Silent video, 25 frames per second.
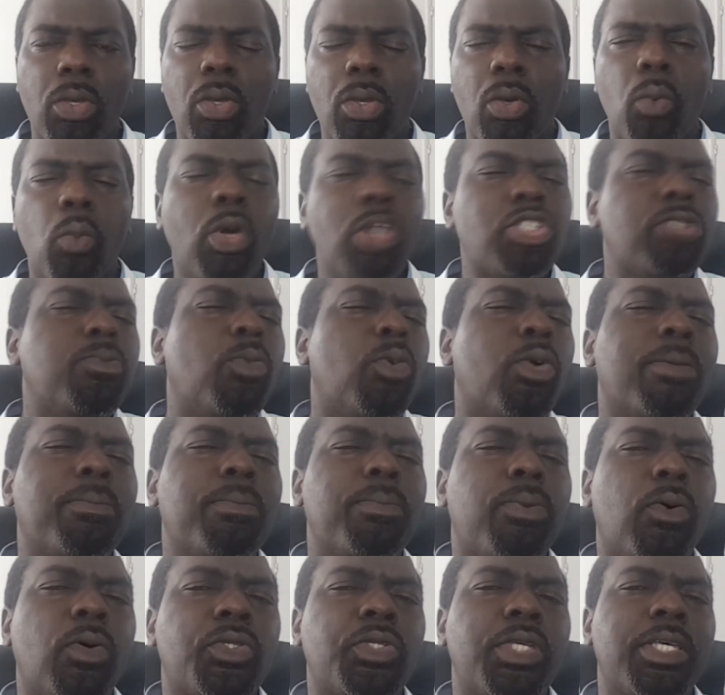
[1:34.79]
What's more
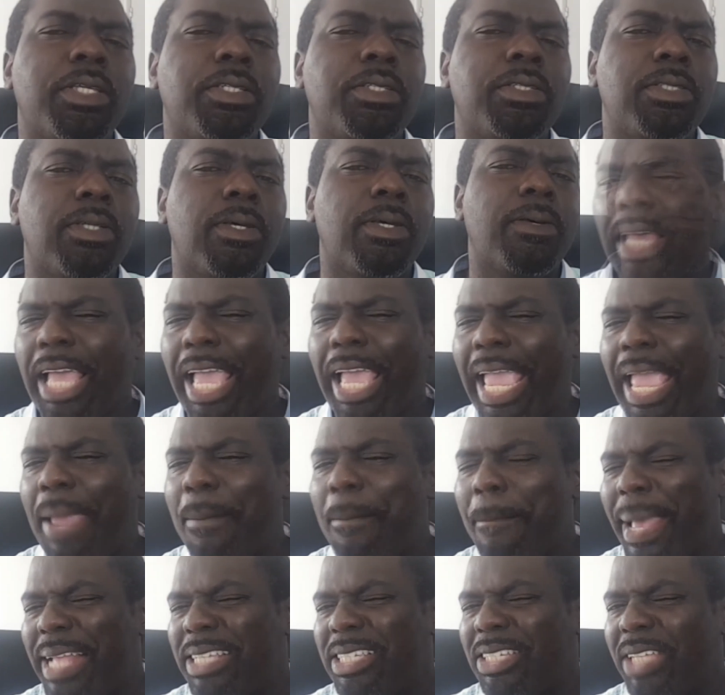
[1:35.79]
important, a
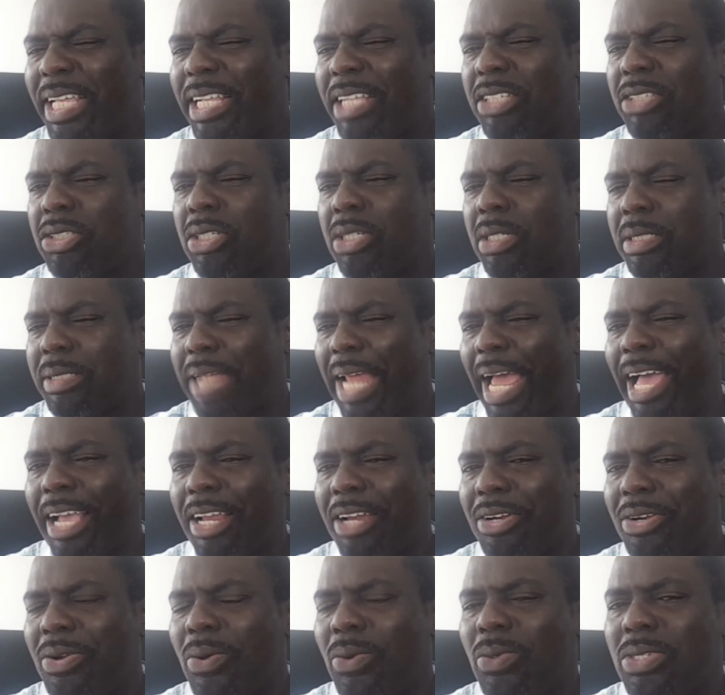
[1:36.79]
mental health
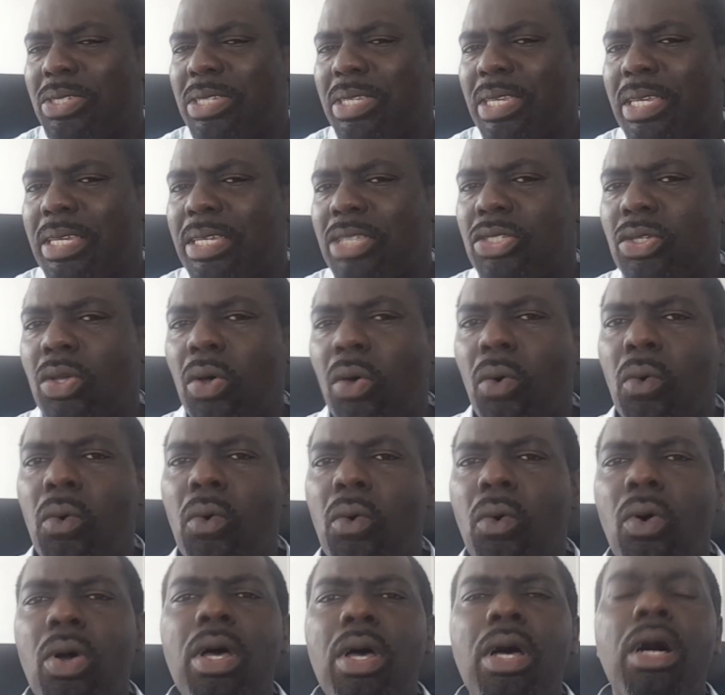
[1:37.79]
diagnosis
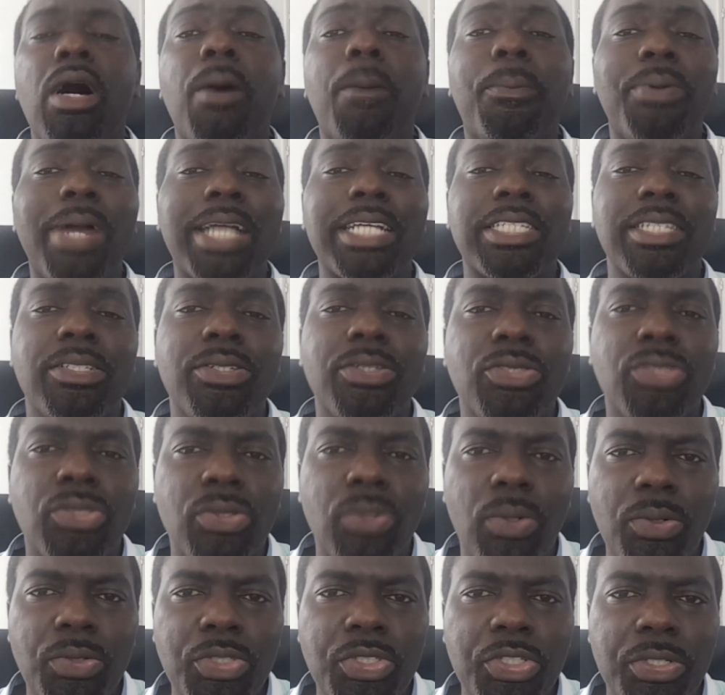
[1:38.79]
or a practical
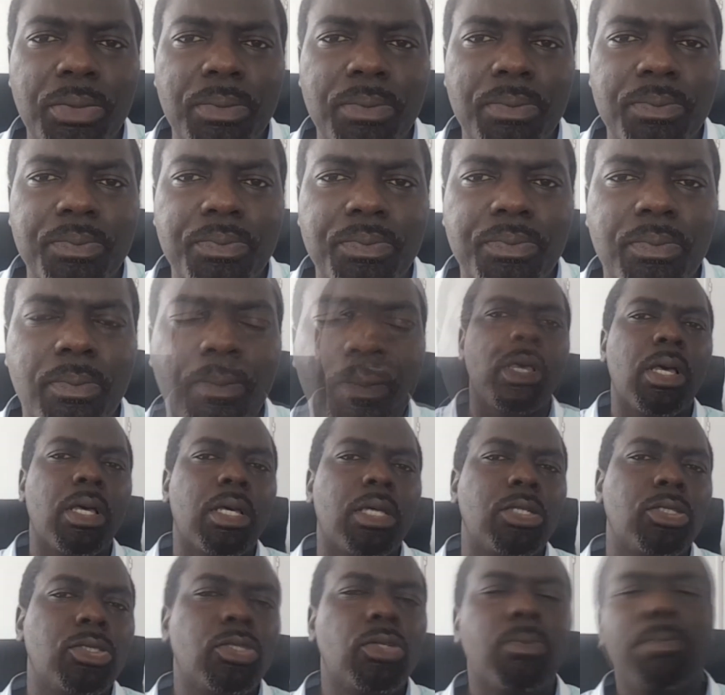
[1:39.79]
solution?
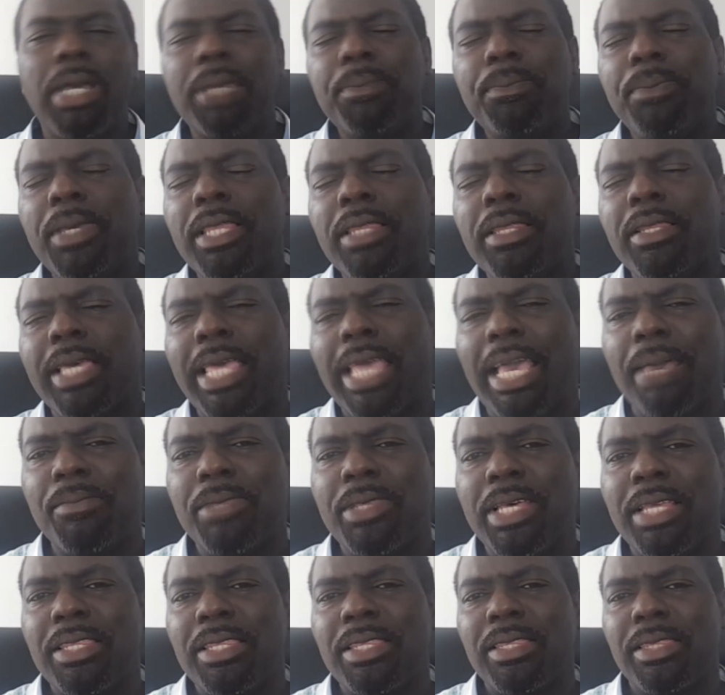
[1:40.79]
You might be in the camp
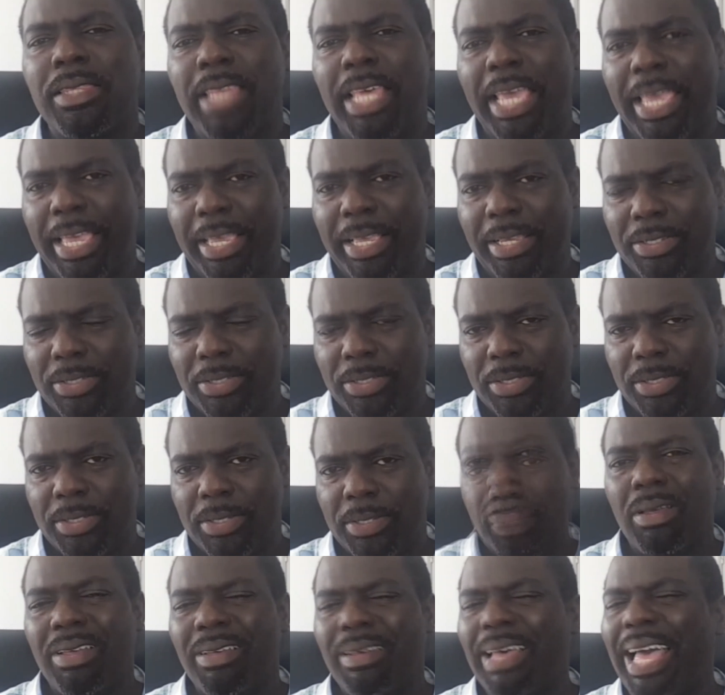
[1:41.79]
that
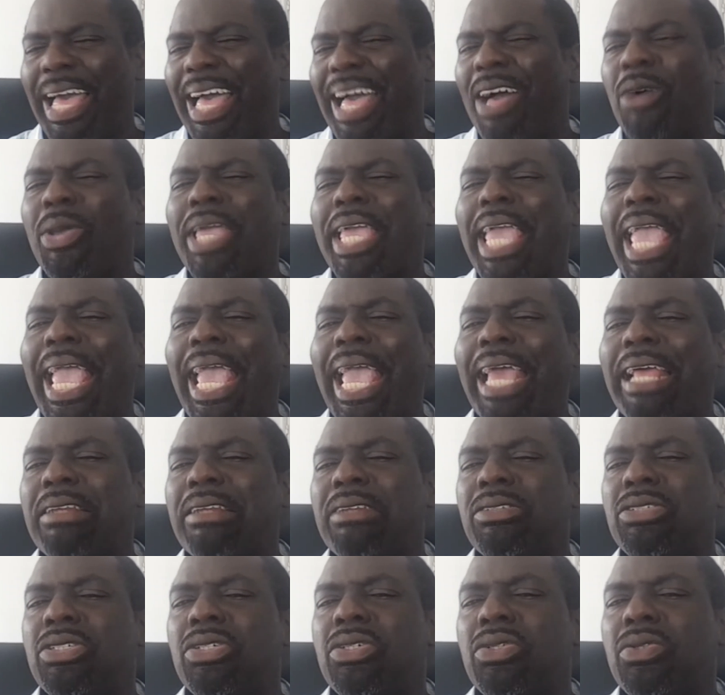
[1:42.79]
thinks, how can
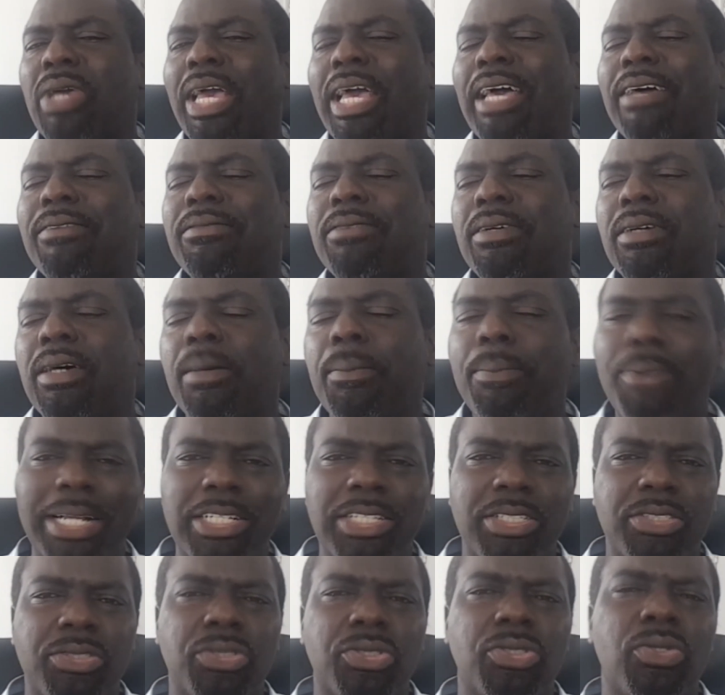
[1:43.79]
you have a
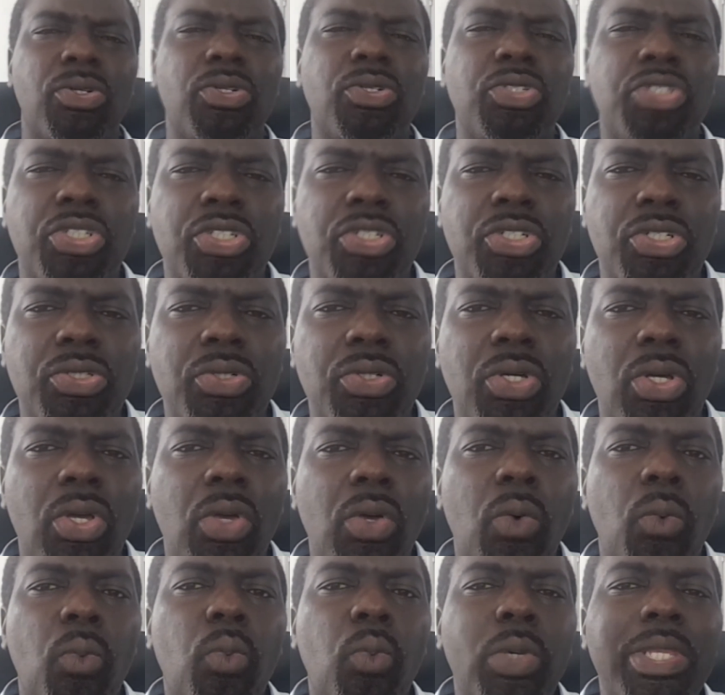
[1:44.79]
practical solution
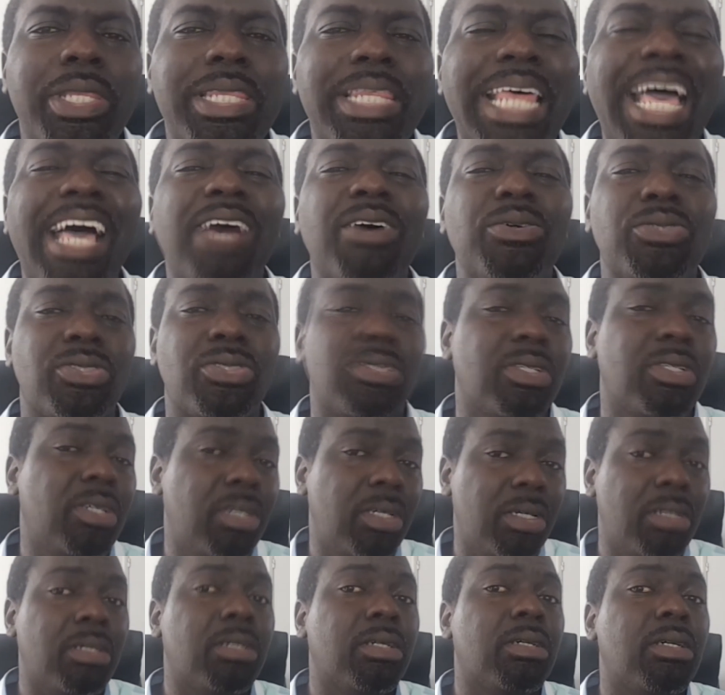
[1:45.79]
without
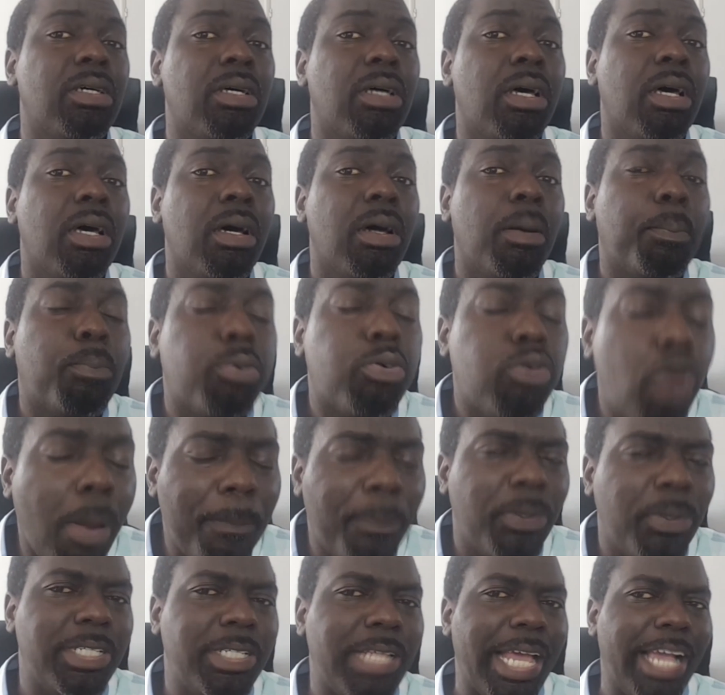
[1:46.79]
a
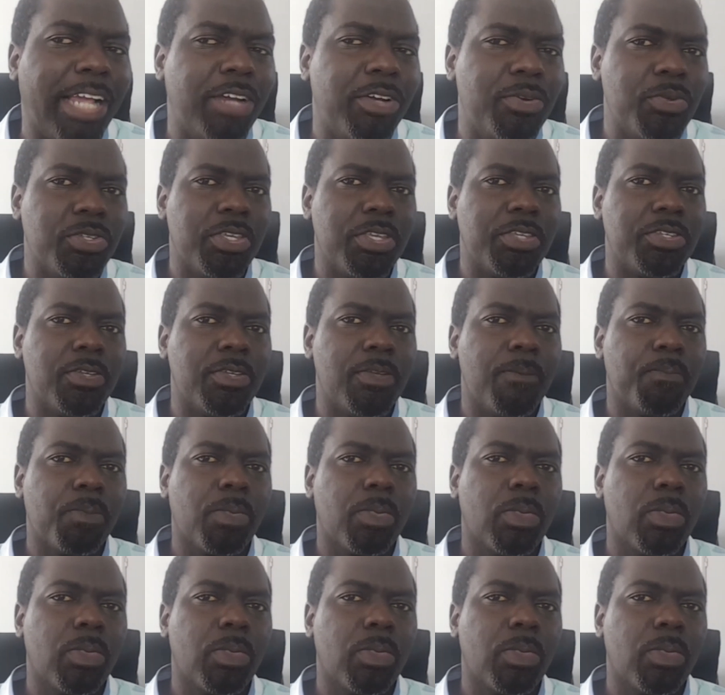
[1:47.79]
proper diagnosis?